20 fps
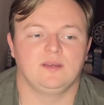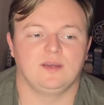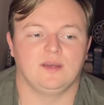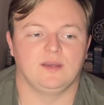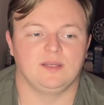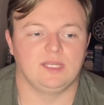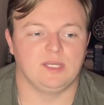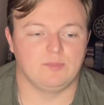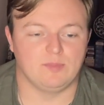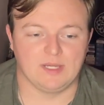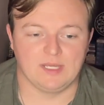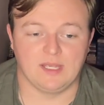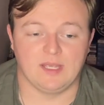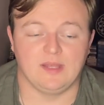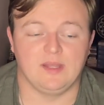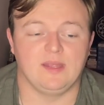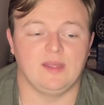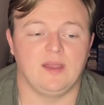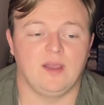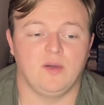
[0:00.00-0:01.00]
I'll get my
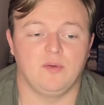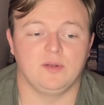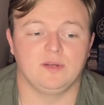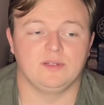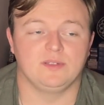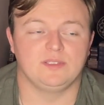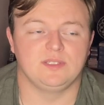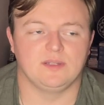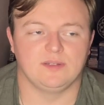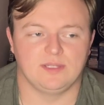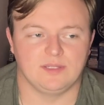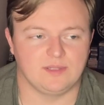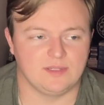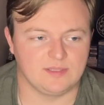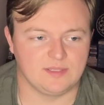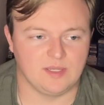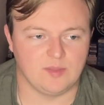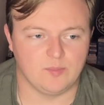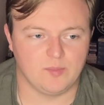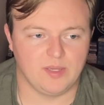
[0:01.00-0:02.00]
eighty hours, I'll get the
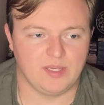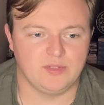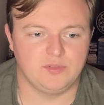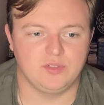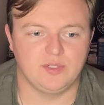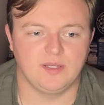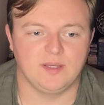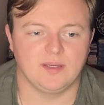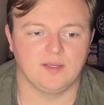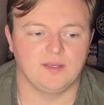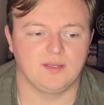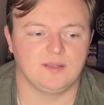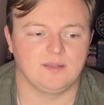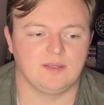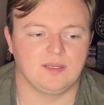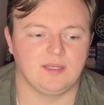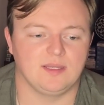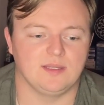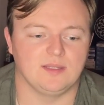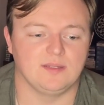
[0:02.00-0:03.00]
same paycheck,
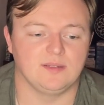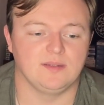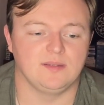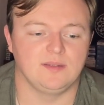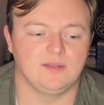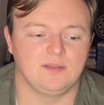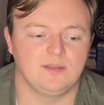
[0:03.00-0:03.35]
and